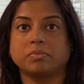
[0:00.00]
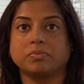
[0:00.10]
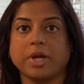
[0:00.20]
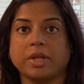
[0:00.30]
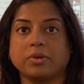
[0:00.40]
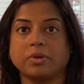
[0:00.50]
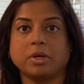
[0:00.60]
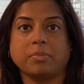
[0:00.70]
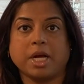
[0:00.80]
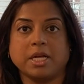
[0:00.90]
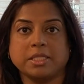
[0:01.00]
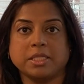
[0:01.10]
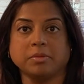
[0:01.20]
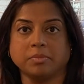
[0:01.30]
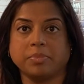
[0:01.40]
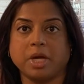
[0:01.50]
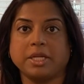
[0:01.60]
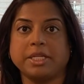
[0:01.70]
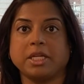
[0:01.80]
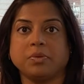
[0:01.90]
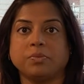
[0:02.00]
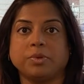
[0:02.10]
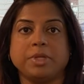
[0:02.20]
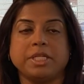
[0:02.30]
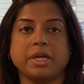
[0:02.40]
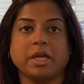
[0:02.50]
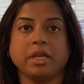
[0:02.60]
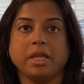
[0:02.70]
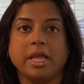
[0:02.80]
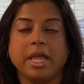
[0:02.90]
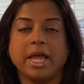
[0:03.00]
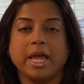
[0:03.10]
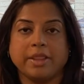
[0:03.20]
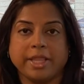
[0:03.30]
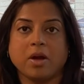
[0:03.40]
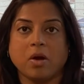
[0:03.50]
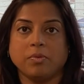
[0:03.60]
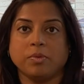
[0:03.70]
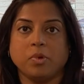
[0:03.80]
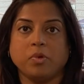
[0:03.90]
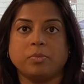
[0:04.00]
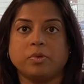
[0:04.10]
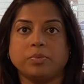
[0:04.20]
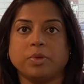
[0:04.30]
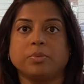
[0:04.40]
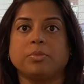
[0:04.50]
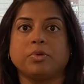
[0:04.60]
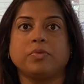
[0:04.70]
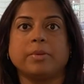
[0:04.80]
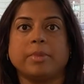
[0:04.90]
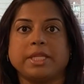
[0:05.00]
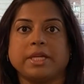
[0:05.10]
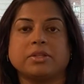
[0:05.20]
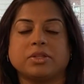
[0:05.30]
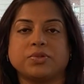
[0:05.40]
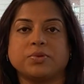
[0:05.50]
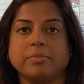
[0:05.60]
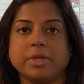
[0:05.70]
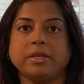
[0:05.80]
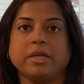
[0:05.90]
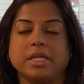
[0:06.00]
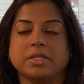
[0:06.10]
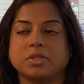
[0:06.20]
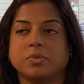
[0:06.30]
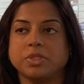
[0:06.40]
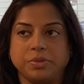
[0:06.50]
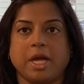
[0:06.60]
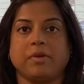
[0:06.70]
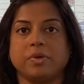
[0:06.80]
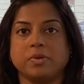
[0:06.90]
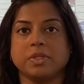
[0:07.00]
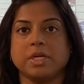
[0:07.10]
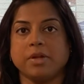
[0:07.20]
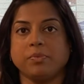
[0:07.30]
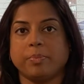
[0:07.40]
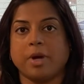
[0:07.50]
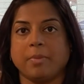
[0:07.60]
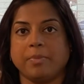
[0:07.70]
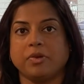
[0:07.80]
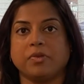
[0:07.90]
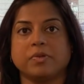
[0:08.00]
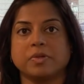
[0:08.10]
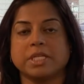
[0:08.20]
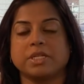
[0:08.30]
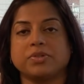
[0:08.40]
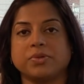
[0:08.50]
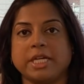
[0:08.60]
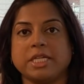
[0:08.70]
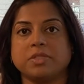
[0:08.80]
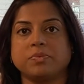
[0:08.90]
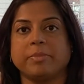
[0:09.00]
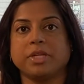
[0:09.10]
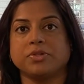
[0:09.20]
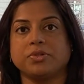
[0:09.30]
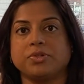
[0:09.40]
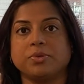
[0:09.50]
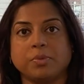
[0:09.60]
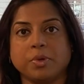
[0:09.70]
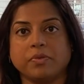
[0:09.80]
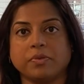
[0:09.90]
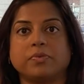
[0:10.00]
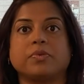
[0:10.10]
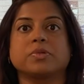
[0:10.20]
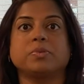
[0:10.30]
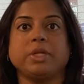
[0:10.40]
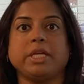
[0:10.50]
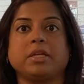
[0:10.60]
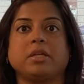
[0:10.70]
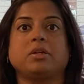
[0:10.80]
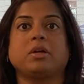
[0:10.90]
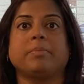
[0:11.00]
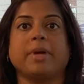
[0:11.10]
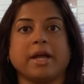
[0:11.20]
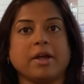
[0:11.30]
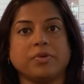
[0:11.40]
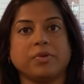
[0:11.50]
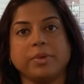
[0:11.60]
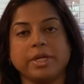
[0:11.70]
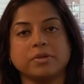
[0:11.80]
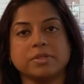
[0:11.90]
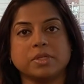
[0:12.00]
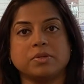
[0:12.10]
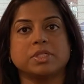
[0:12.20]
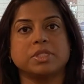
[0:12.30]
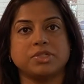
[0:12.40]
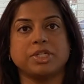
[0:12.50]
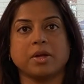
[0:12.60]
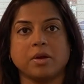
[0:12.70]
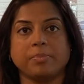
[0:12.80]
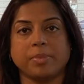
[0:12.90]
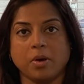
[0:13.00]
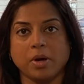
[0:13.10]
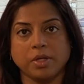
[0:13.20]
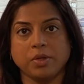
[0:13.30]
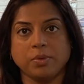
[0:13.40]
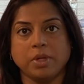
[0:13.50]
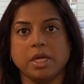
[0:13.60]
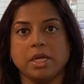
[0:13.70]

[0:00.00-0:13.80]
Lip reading: regular composite bonding would be done, and they are removable. We remove them at the end of the treatment. So once you have those on, we pop in your first set of trays. We make sure you're doing well for the first week. You come back after a week or so just to check up on you